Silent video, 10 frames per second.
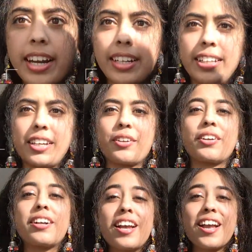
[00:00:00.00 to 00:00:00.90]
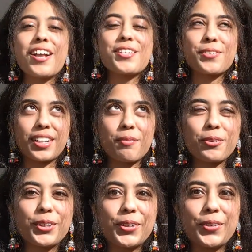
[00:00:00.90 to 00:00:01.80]
right there. So what I'm
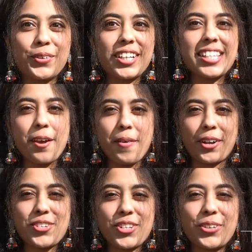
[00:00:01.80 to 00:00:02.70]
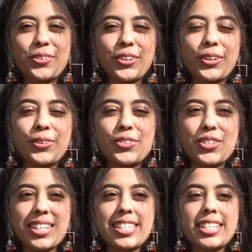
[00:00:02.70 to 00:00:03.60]
going to do is I'm actually going to
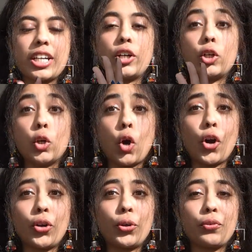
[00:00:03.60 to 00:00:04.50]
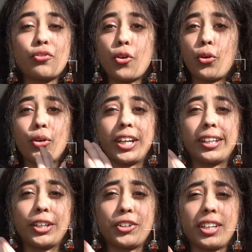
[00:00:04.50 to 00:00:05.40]
just not follow
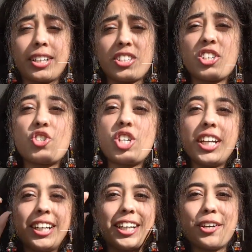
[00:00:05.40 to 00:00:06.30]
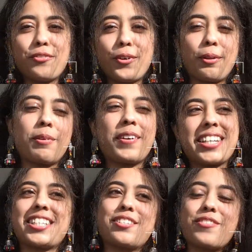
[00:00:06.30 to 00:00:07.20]
anything today. It's a cheat day for me
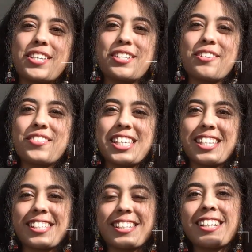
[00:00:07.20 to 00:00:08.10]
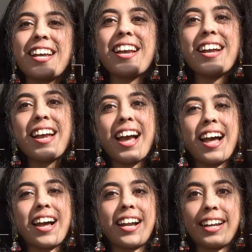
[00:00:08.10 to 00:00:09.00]
because it's festive season,
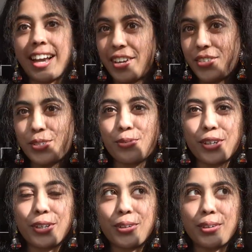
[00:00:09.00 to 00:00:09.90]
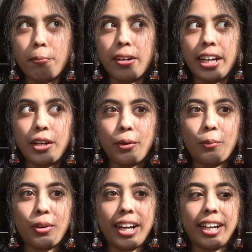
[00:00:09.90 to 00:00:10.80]
and I just wanted to update
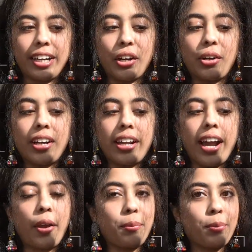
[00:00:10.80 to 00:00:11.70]
on what I did today. I